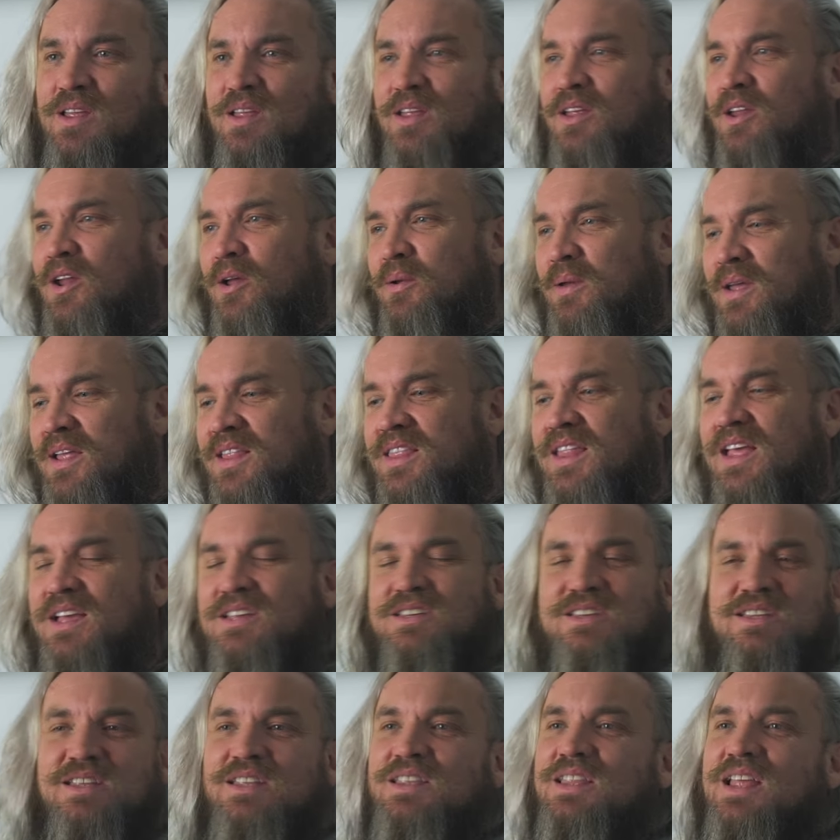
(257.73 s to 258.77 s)
You know, in that
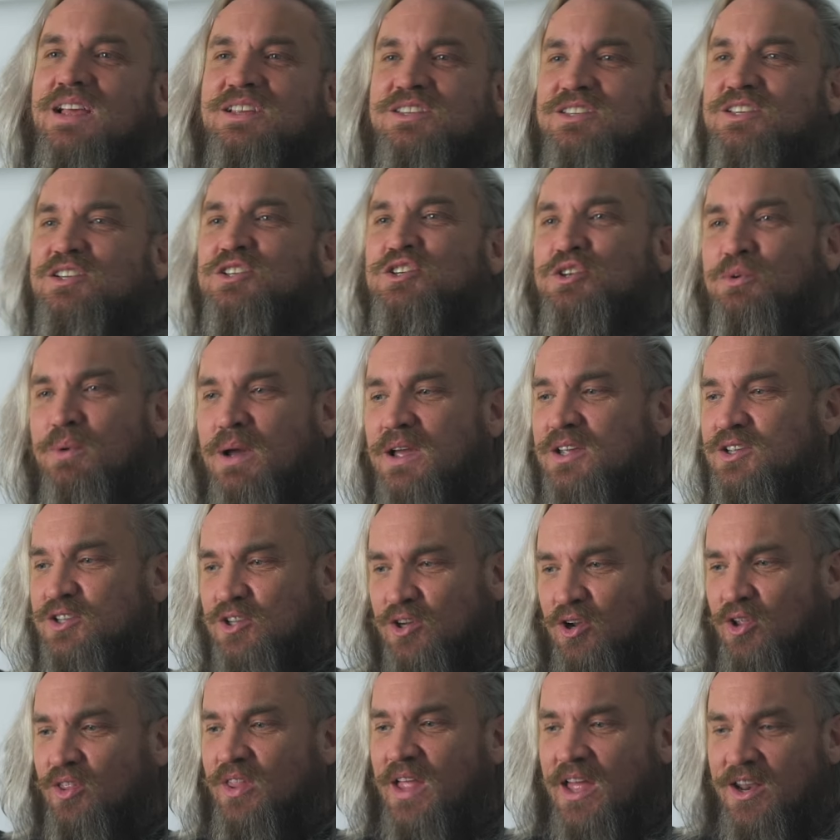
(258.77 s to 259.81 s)
in that
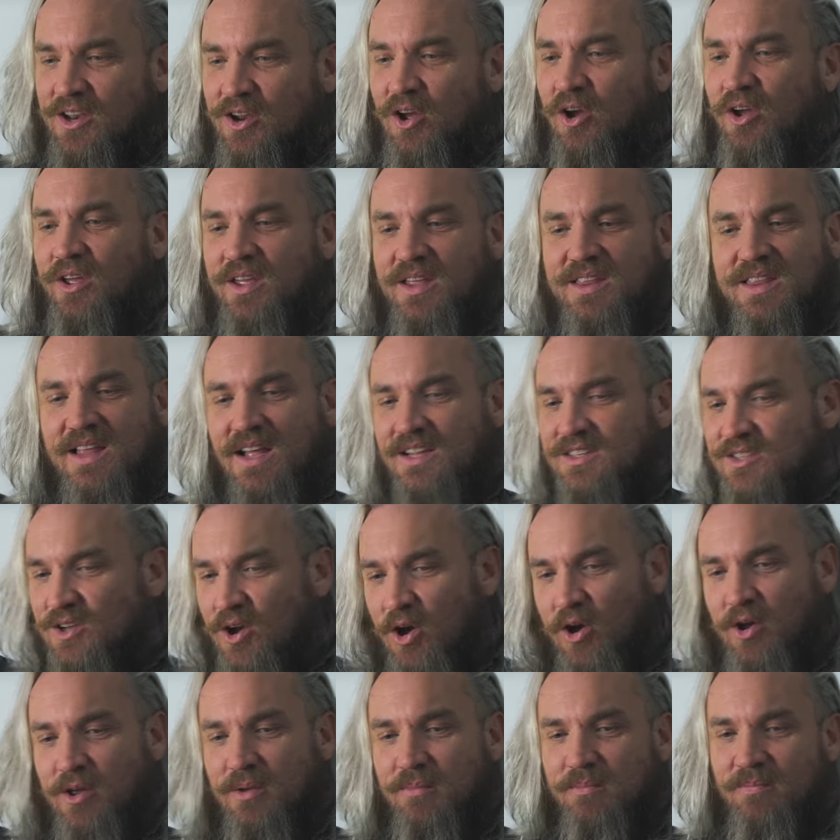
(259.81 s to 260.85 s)
situation on that night in that
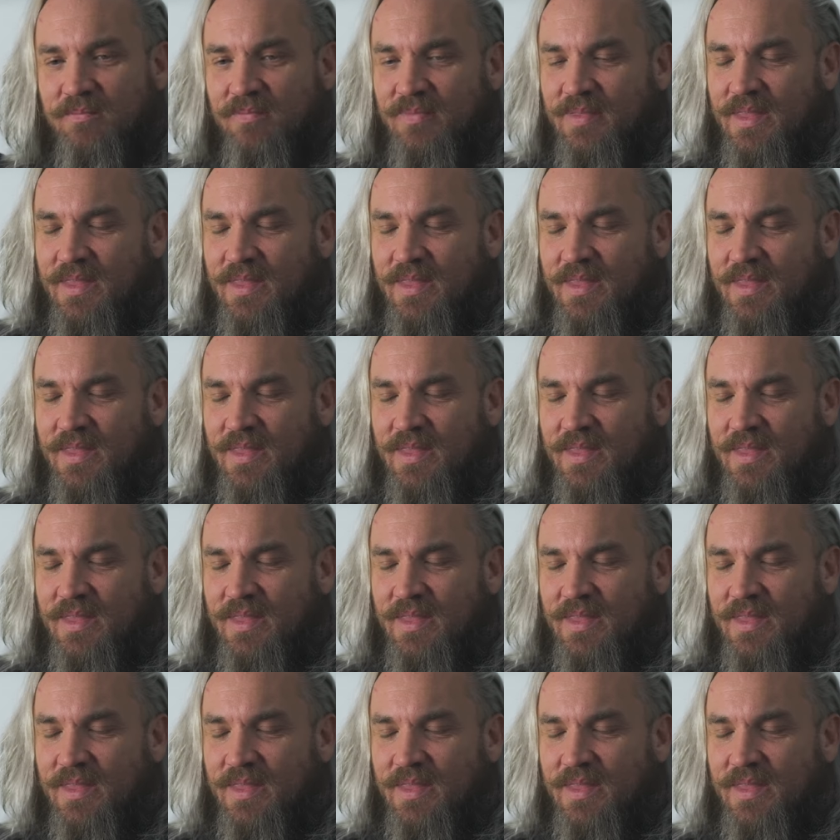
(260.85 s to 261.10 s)
time.